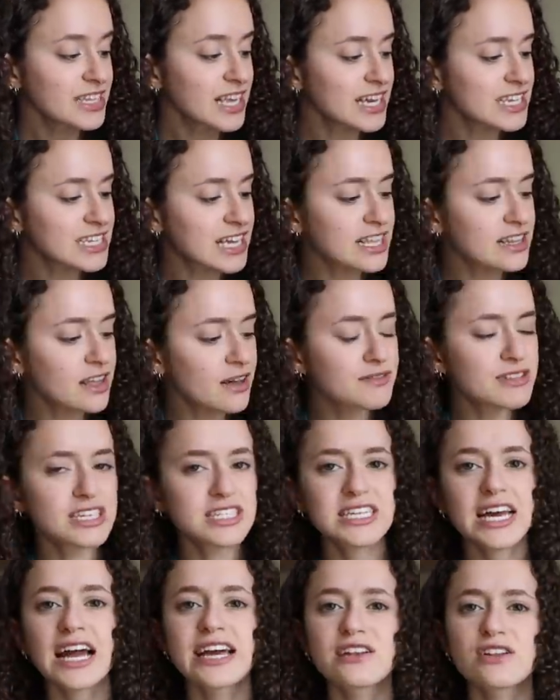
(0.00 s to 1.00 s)
And I love the
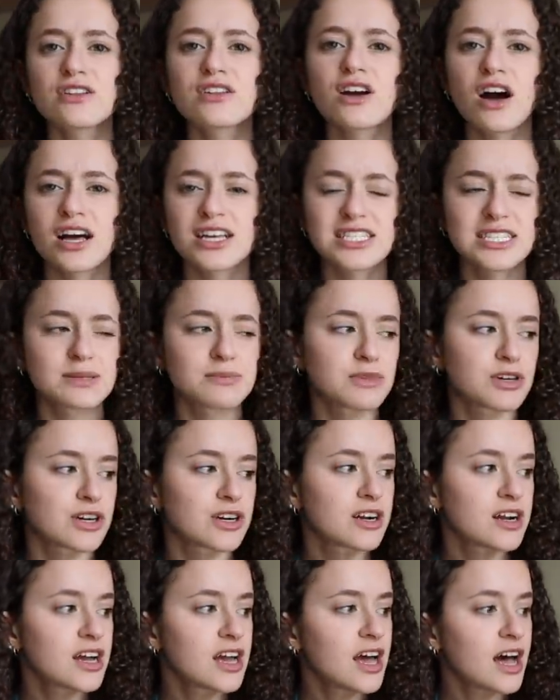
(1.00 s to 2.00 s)
title
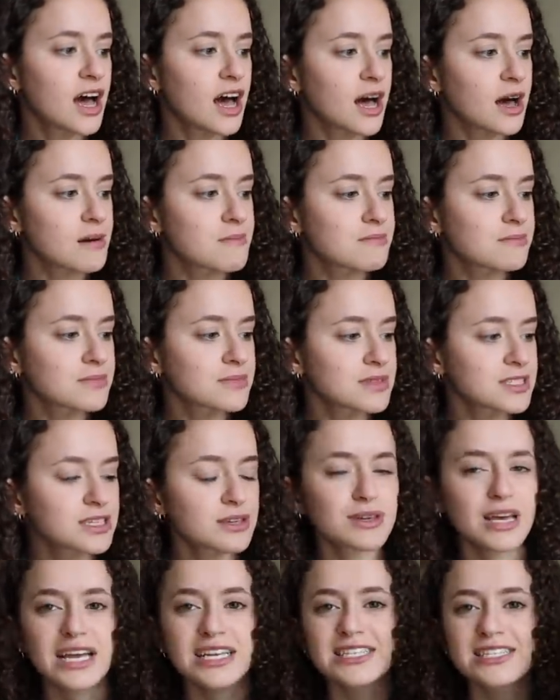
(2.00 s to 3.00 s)
Gossamer. Um, so,
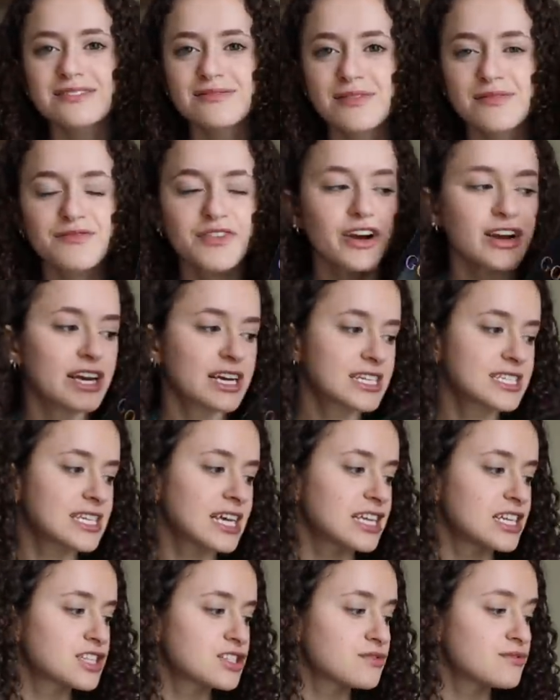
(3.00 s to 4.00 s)
yes, very
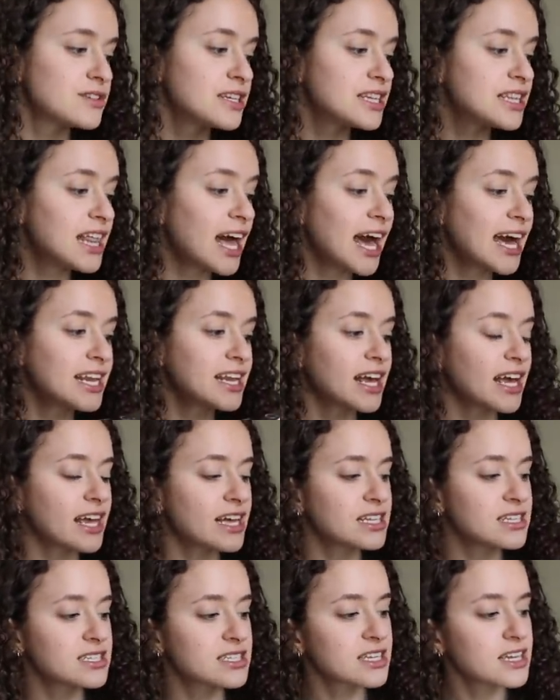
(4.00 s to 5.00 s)
excited to read that
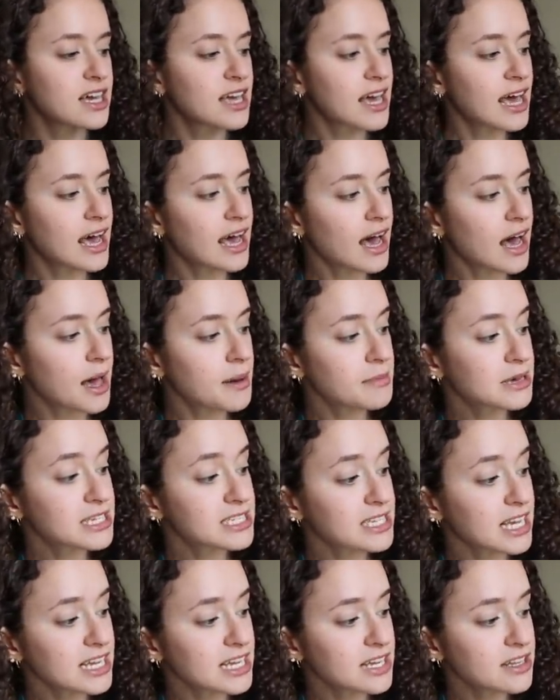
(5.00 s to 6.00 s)
and I'm
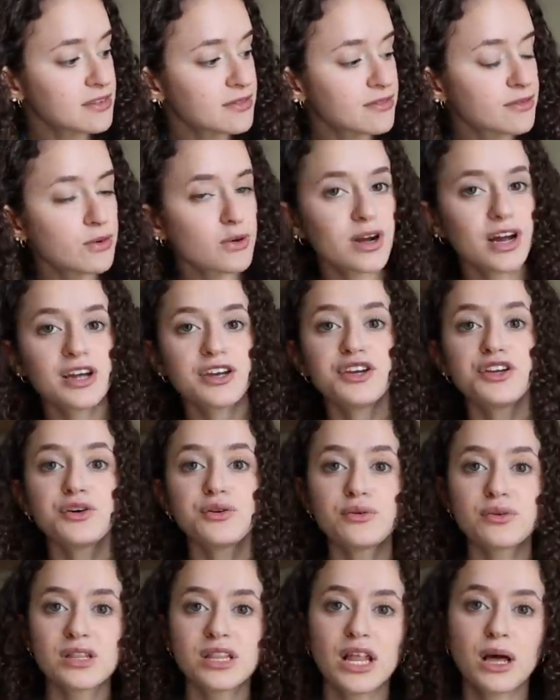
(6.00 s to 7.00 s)
excited for a
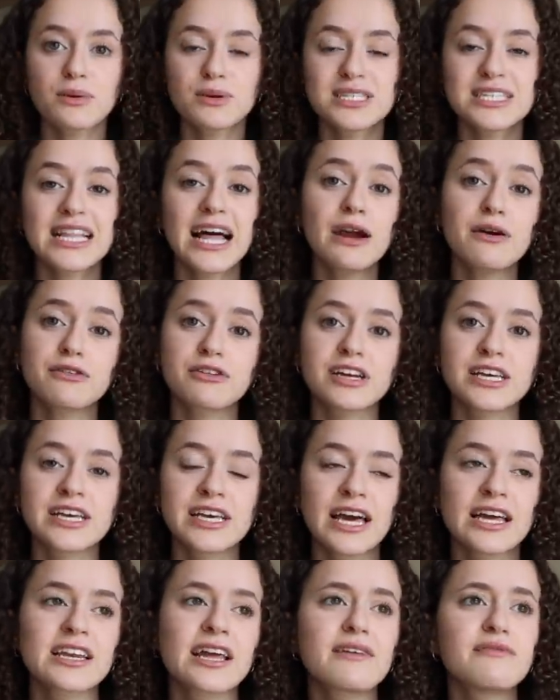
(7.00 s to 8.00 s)
new Lois
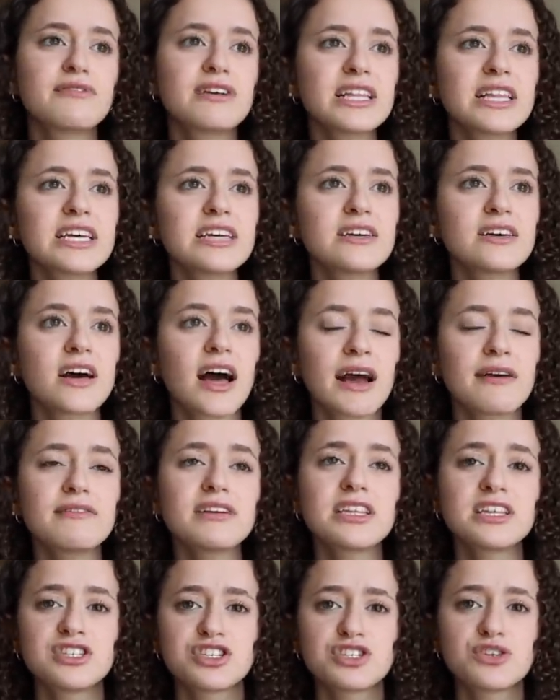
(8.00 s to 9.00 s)
Lowry, and I really, I
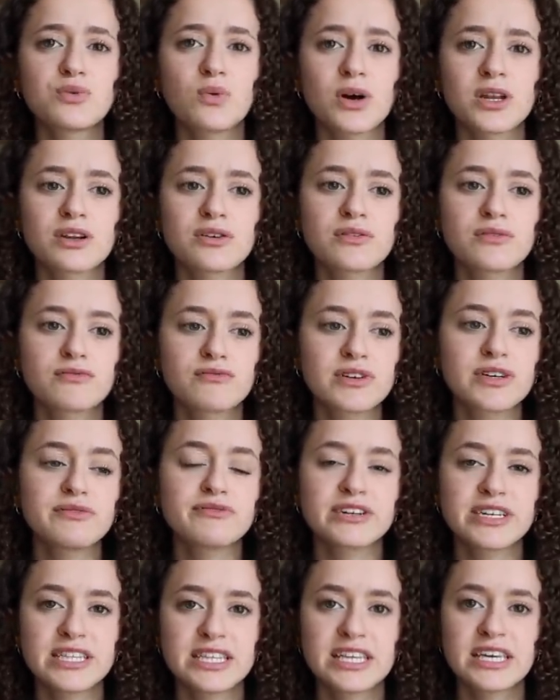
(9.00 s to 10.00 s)
really do want to
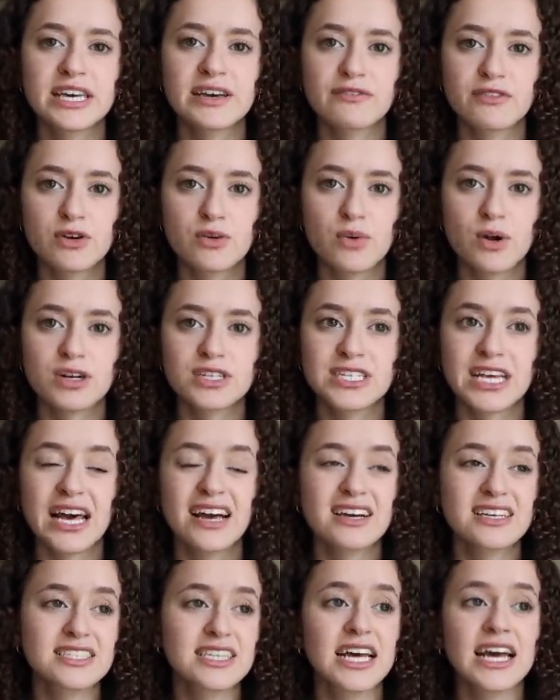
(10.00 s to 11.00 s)
reread The Giver Quartet
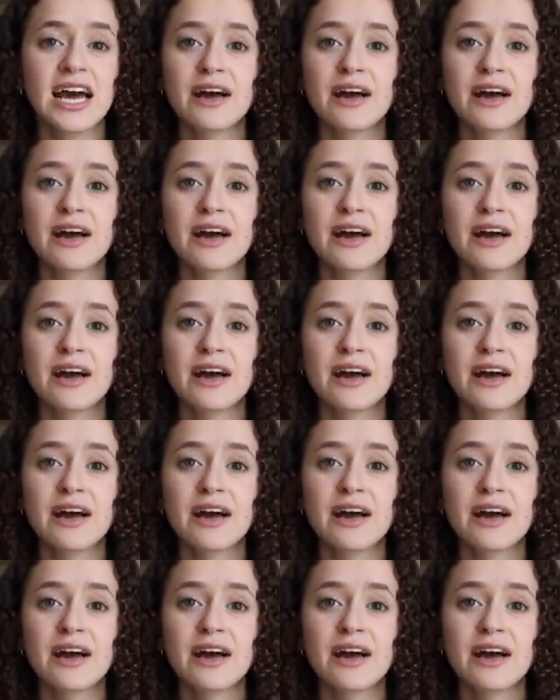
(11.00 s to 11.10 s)
because I